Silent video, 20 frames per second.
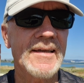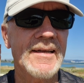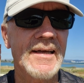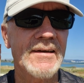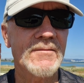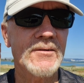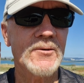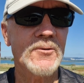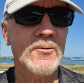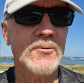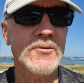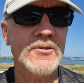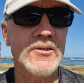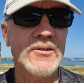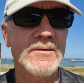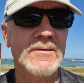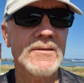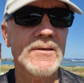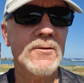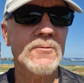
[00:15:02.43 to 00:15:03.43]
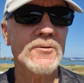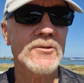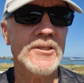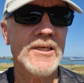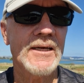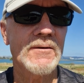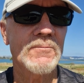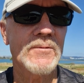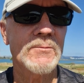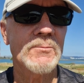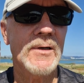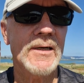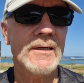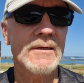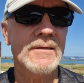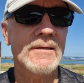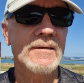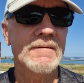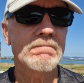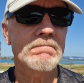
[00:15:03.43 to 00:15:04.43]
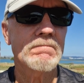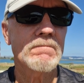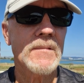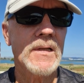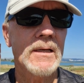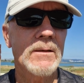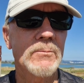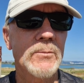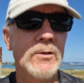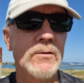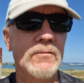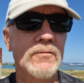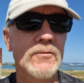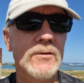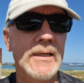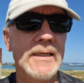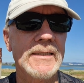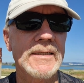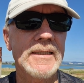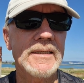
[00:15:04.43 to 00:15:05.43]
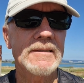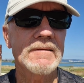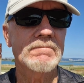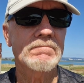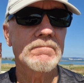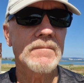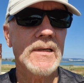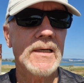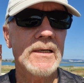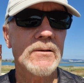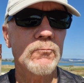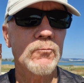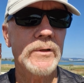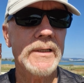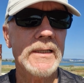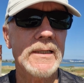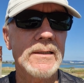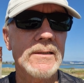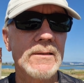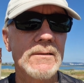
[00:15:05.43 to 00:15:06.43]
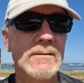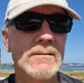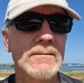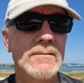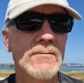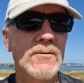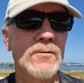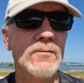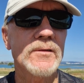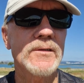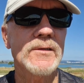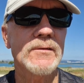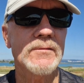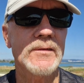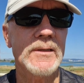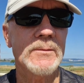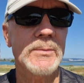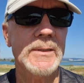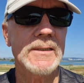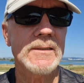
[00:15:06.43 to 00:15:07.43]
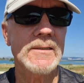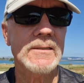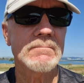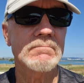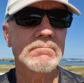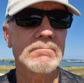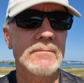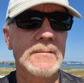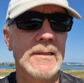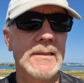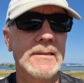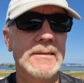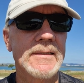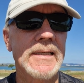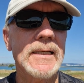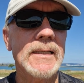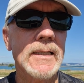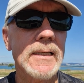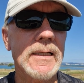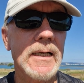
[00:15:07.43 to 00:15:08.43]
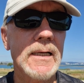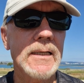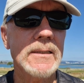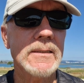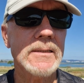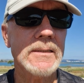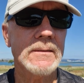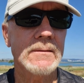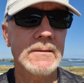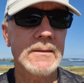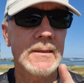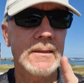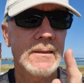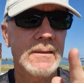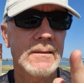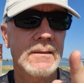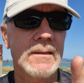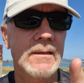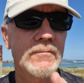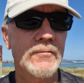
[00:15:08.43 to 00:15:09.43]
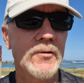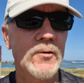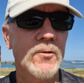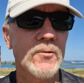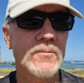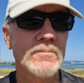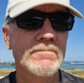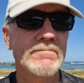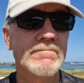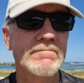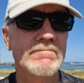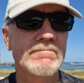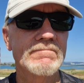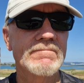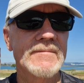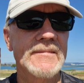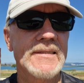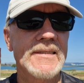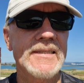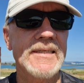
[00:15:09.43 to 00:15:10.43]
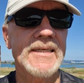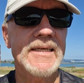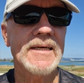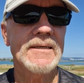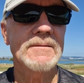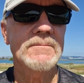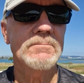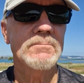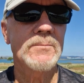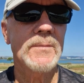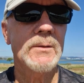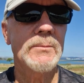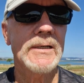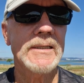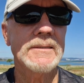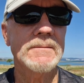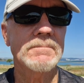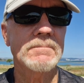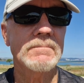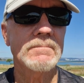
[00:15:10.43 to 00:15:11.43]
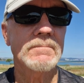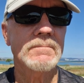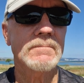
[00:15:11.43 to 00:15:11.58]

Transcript: and have a good long chat with my beautiful lady and wee girl over in the Philippines. Take care, guys. Love you all. See ya. Bye-bye.